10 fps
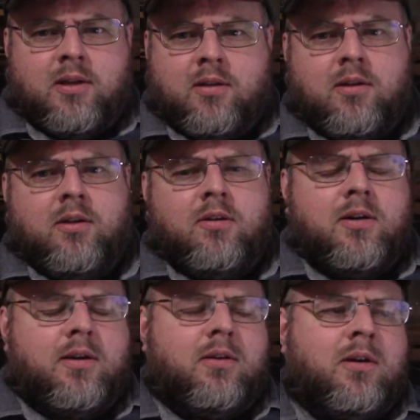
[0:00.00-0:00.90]

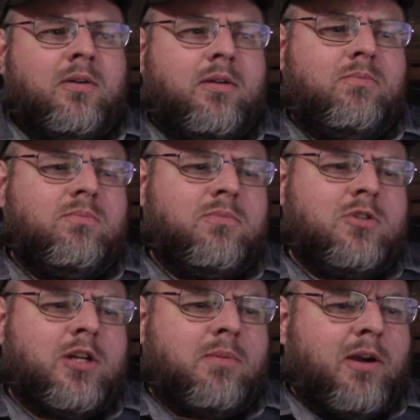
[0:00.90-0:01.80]
I
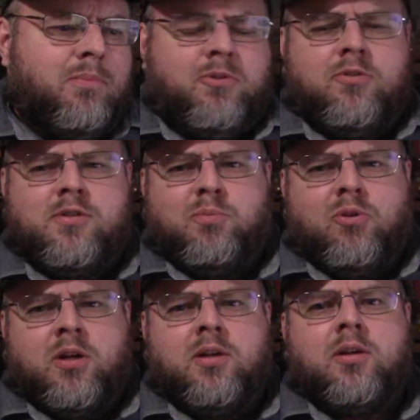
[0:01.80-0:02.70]
checked my computer this
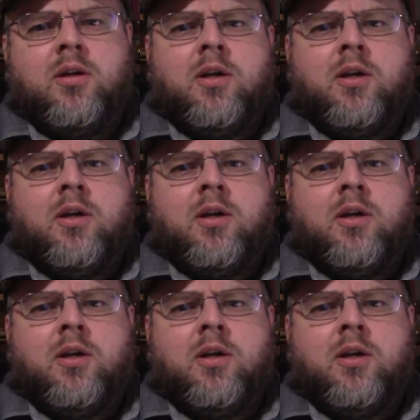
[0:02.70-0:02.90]
morning, and